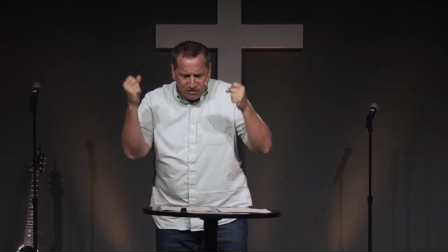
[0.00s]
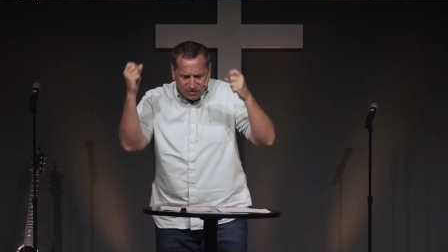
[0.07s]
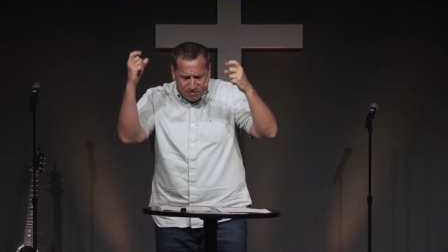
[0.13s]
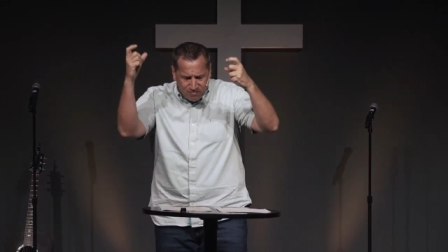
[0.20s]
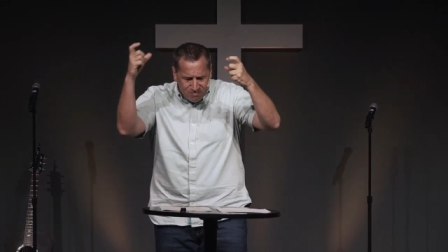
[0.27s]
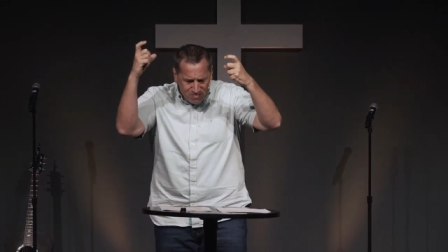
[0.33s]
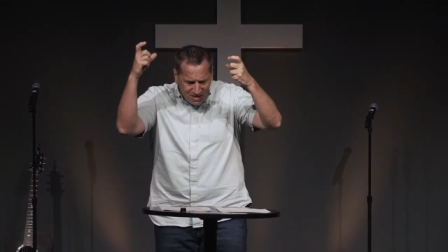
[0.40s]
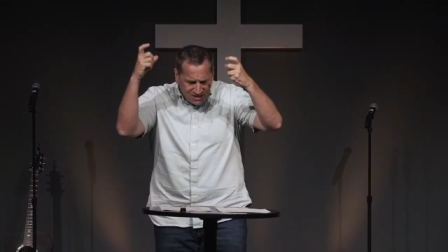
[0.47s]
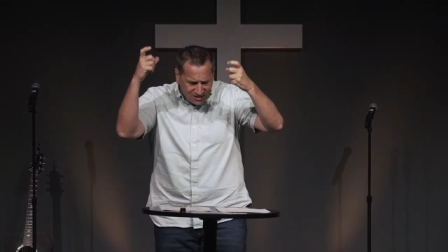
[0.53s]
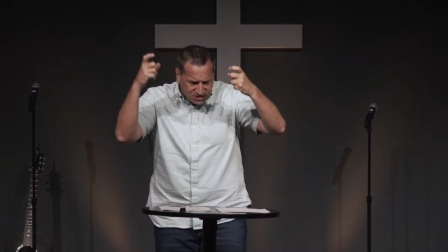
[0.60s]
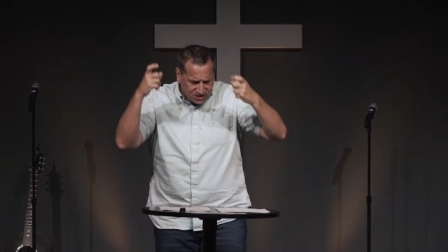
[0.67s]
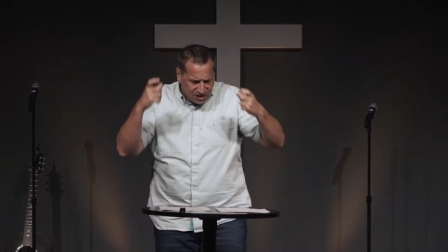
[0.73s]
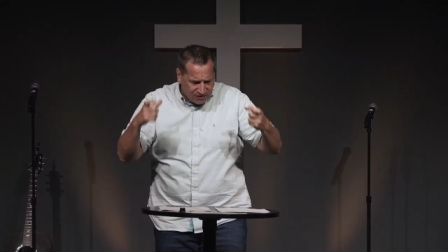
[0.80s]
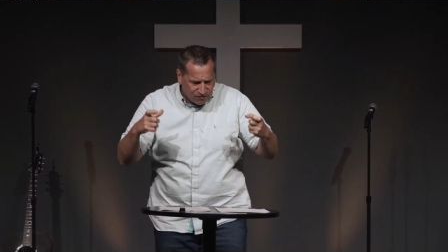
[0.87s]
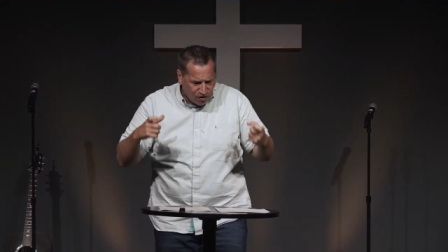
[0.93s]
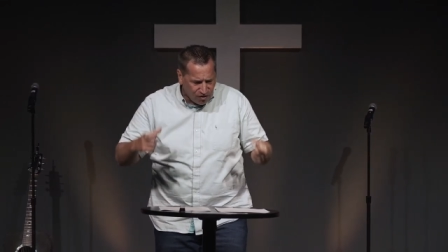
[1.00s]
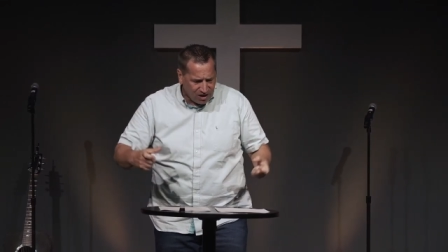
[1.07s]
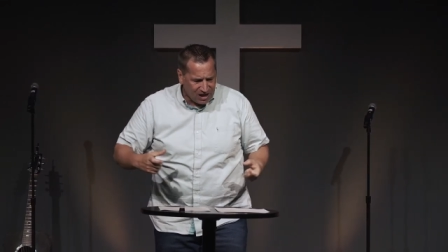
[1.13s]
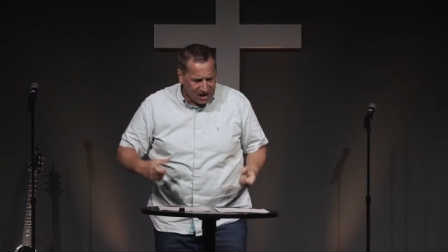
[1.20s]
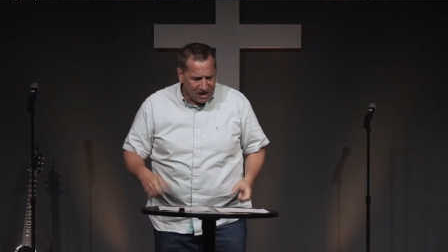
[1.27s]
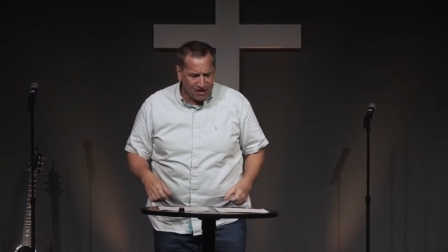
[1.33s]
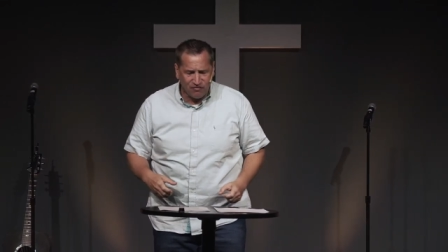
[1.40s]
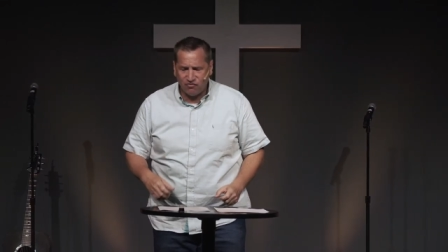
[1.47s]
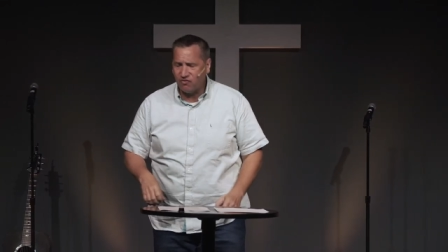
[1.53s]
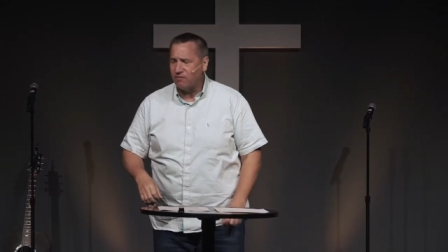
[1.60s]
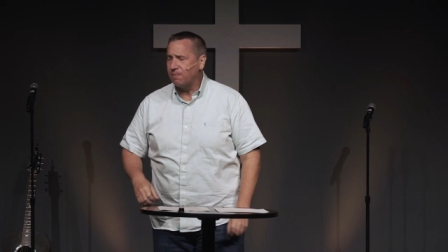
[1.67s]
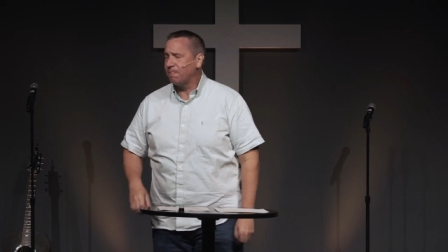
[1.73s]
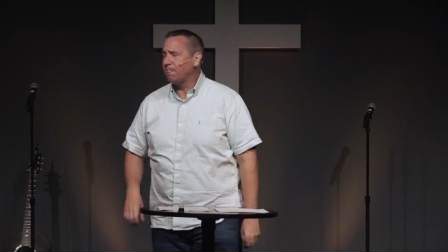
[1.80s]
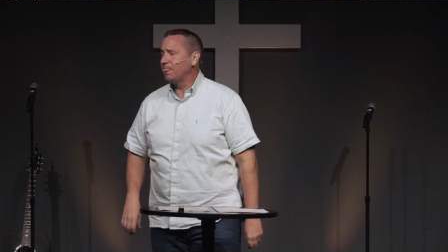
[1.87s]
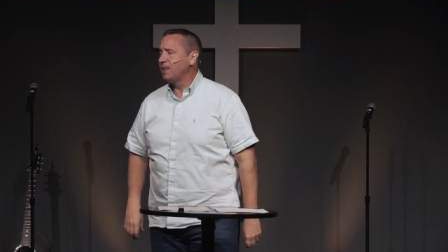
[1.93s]
the midst of our lives
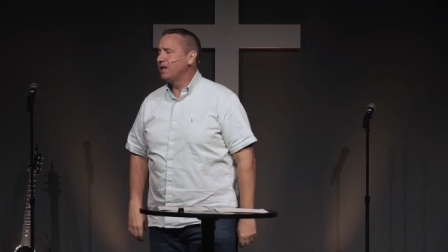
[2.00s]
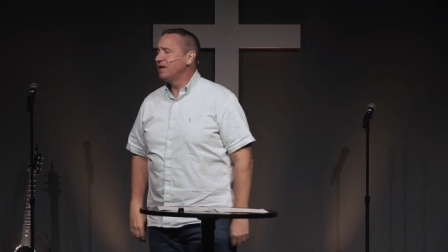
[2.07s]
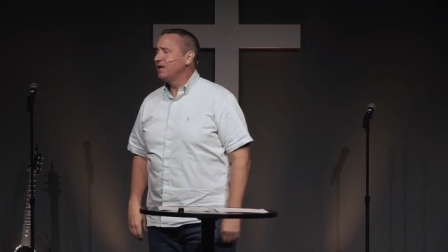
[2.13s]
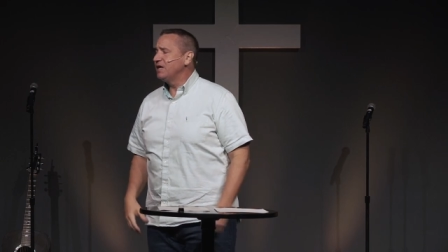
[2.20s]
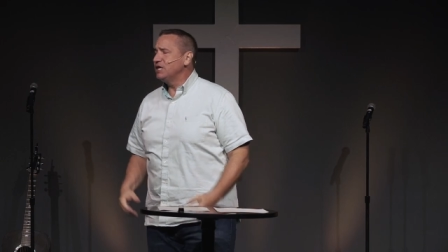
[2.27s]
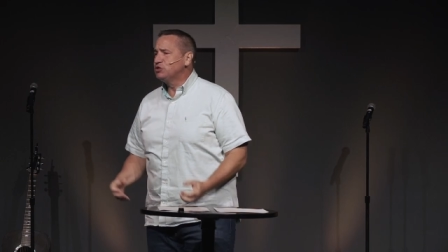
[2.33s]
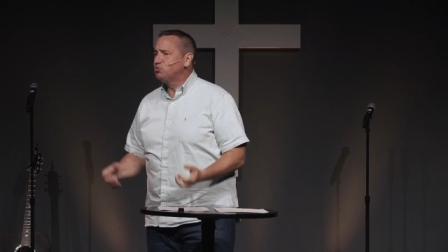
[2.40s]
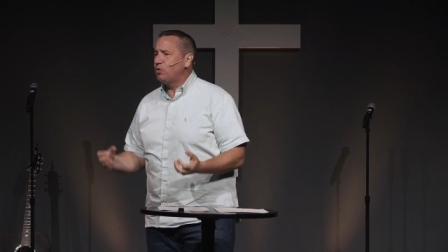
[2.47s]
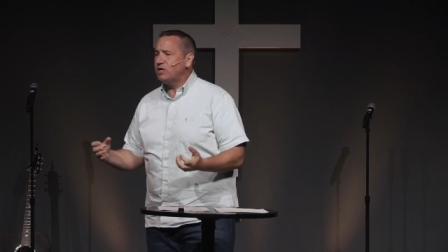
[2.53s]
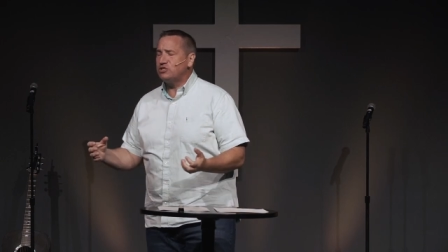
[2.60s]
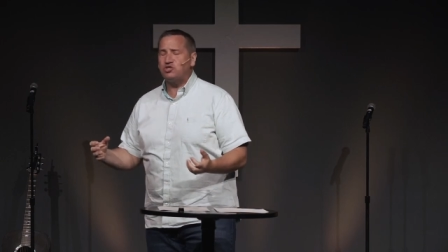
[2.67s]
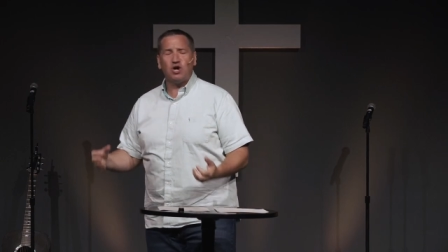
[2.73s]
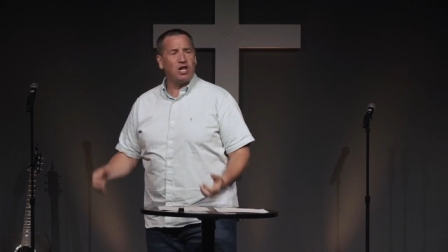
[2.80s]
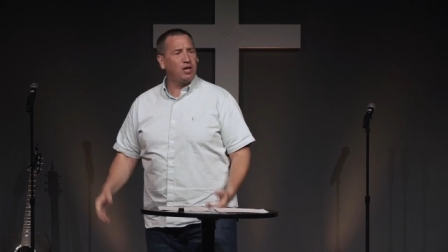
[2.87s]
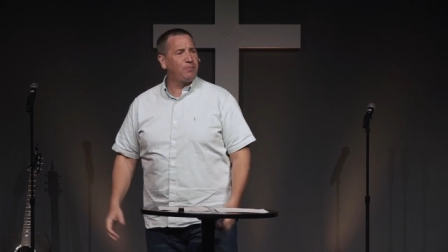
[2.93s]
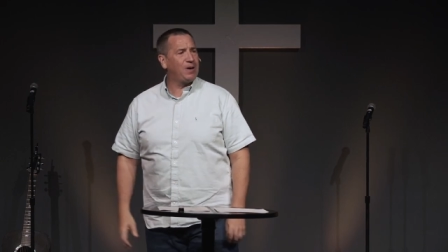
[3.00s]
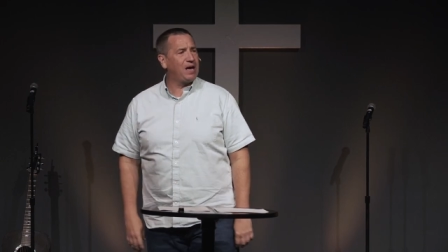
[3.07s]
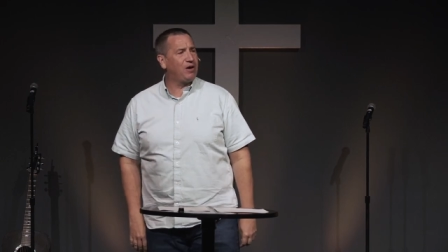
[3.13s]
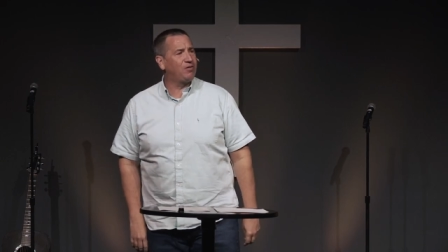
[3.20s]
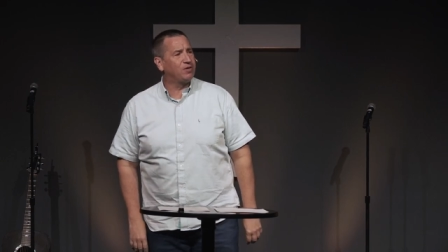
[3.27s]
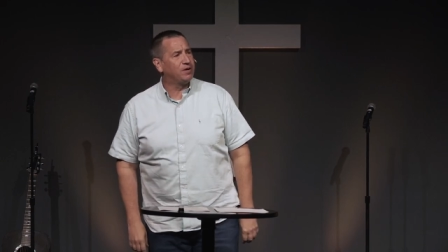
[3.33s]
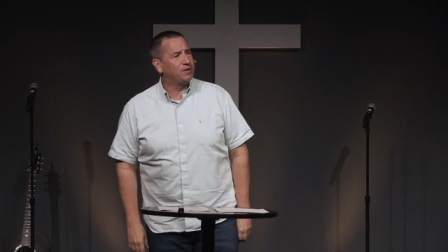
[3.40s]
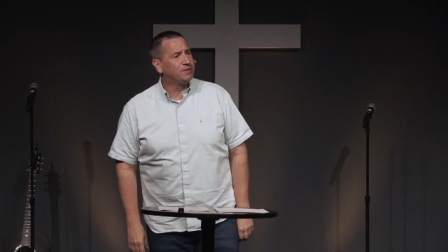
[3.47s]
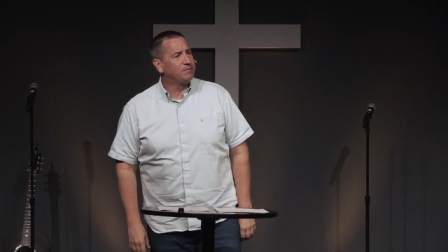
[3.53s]
is what it's all about.